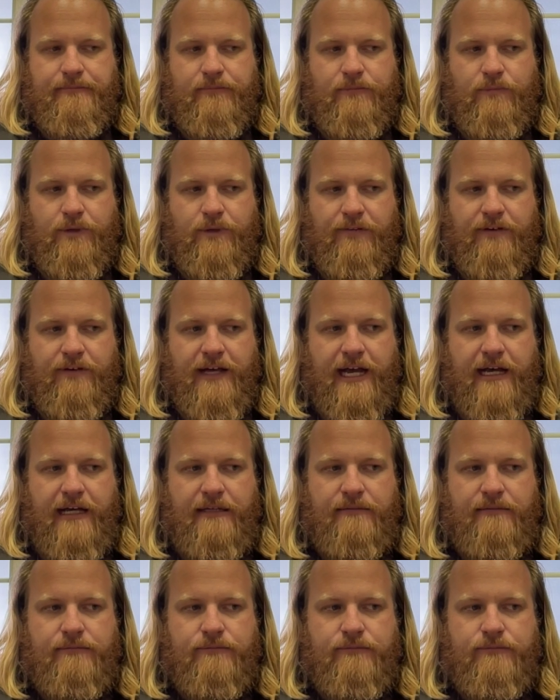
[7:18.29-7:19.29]
We've had
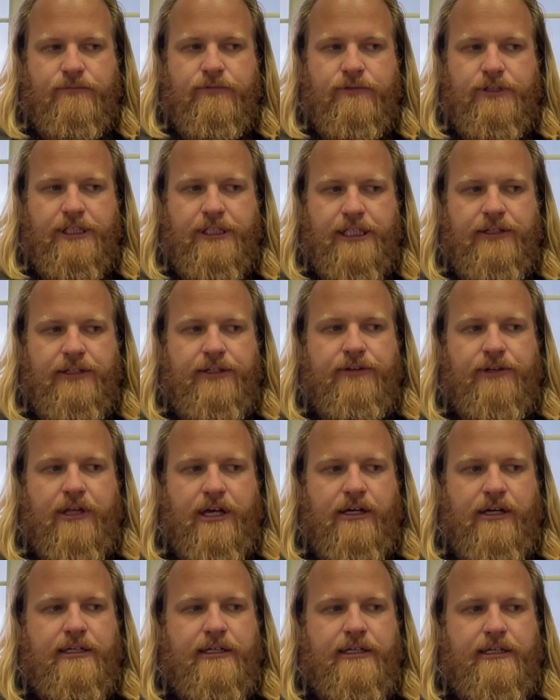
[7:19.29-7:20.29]
really good
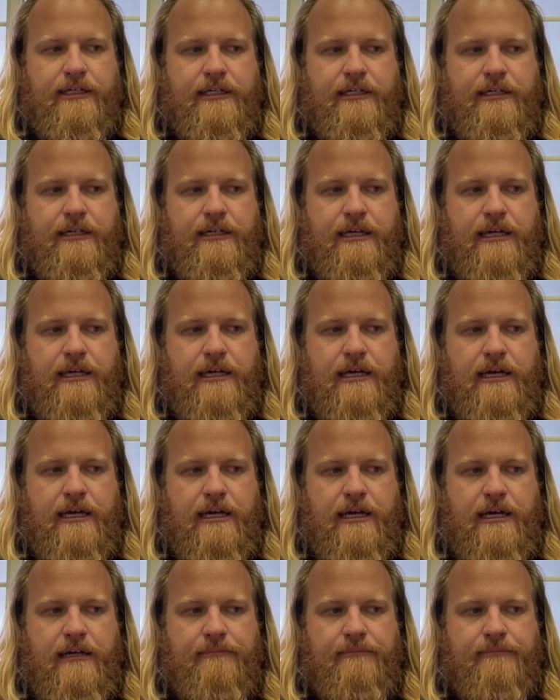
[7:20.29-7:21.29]
luck,
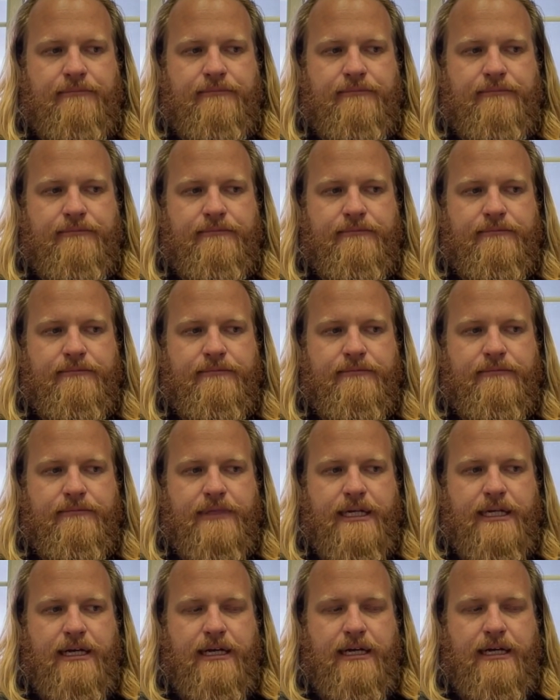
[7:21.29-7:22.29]
um,
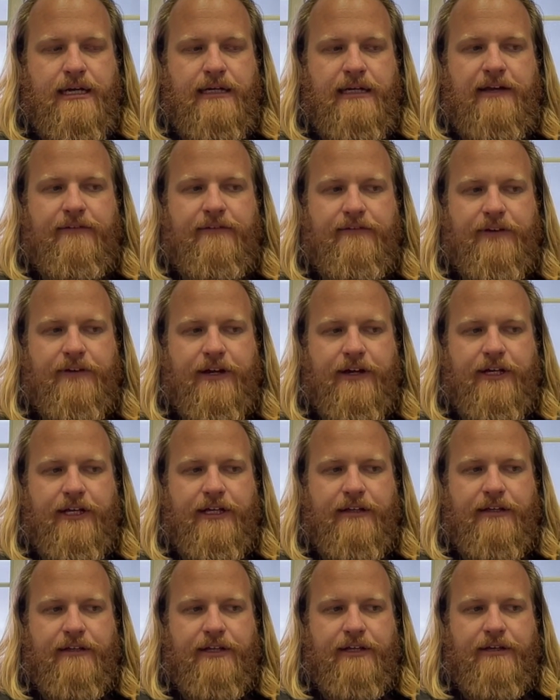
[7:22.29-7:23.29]
and have a very
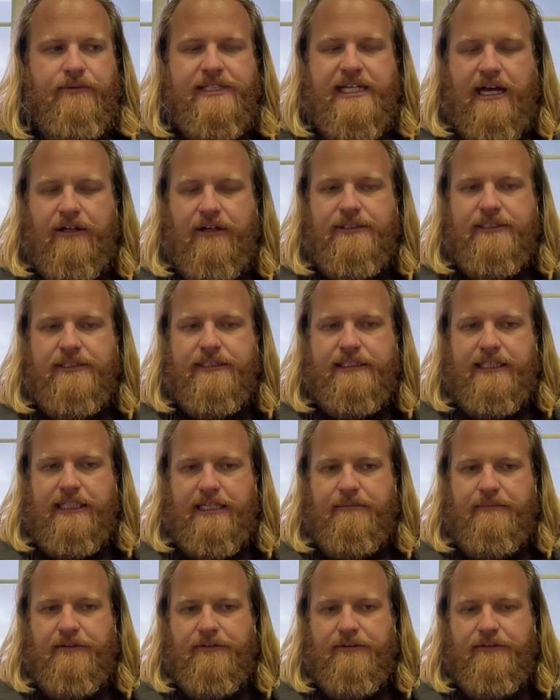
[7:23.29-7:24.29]
talented
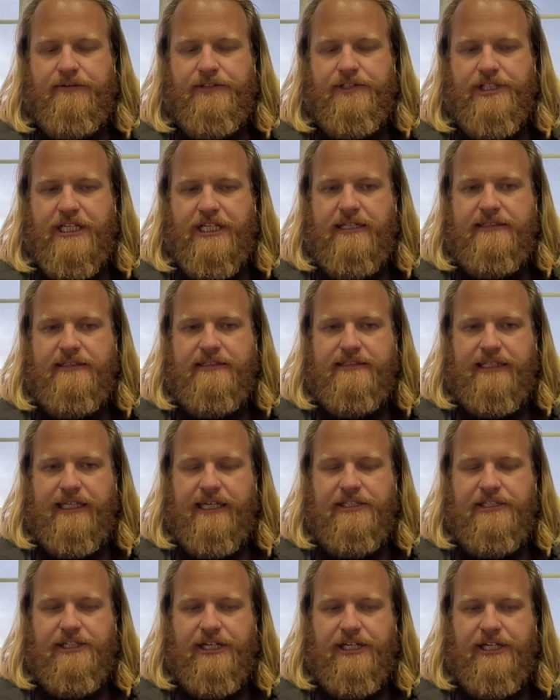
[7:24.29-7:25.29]
team of GNC
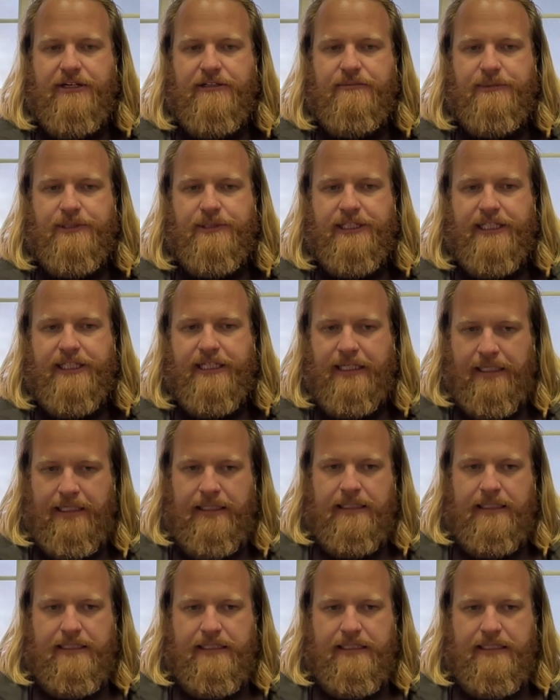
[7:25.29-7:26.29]
engineers building
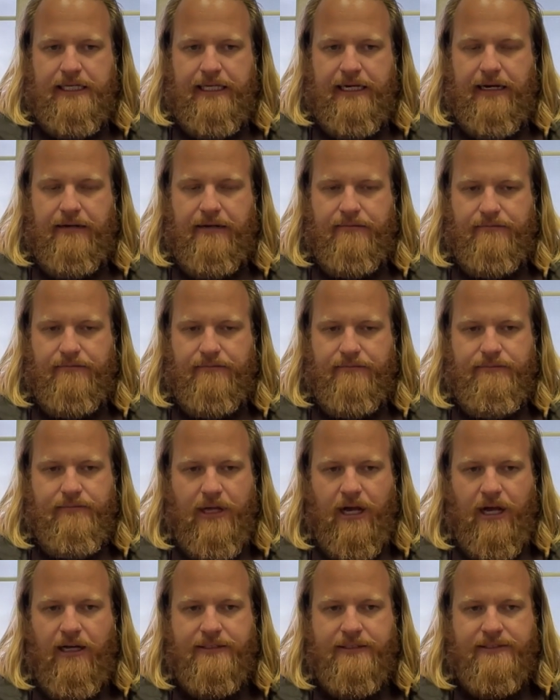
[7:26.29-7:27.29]
an
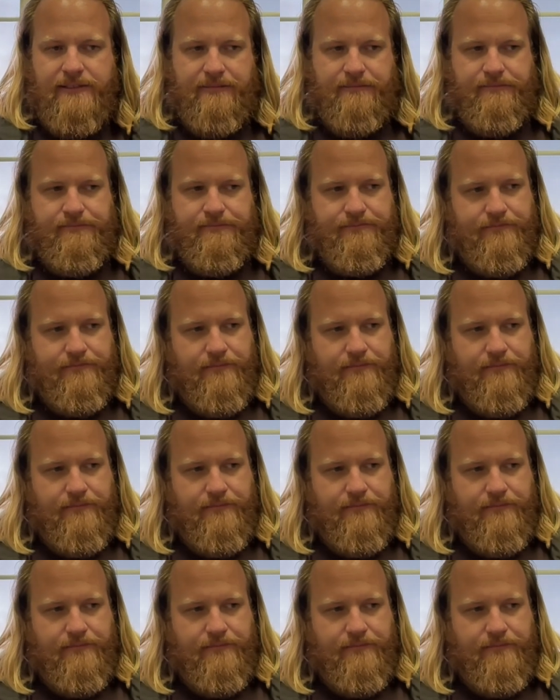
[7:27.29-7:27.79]
awesome